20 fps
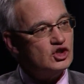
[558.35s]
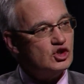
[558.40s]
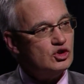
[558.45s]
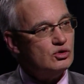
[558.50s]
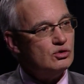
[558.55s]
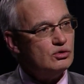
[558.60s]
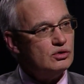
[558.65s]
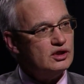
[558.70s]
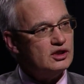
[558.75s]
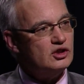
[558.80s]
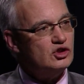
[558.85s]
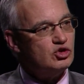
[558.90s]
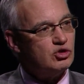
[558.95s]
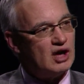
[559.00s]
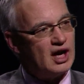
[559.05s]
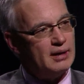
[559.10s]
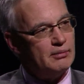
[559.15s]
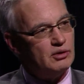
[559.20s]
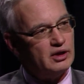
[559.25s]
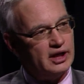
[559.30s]
to the
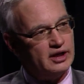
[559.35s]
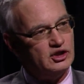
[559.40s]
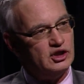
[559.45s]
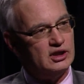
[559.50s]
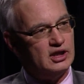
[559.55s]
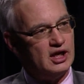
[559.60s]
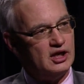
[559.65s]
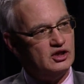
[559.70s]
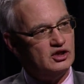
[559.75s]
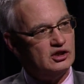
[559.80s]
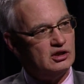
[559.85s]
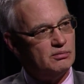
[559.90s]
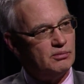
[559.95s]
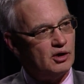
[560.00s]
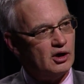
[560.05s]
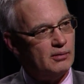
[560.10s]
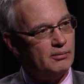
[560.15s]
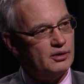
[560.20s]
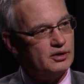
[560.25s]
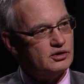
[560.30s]
tribal education
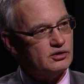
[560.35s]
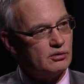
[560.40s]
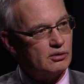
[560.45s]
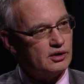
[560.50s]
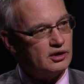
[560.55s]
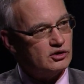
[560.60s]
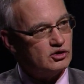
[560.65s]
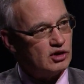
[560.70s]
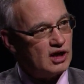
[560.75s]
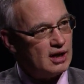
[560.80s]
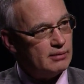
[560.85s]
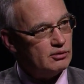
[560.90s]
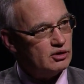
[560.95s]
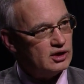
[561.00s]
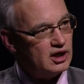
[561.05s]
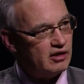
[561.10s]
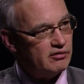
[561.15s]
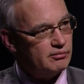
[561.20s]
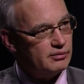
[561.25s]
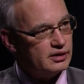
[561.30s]
departments or the tribal
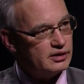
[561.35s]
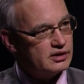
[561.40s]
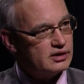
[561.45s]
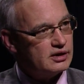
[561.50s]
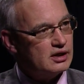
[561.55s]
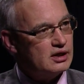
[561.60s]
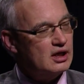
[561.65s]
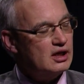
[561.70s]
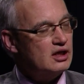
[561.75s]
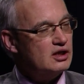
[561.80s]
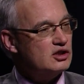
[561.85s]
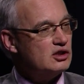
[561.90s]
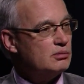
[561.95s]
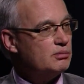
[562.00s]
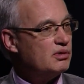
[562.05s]
governments to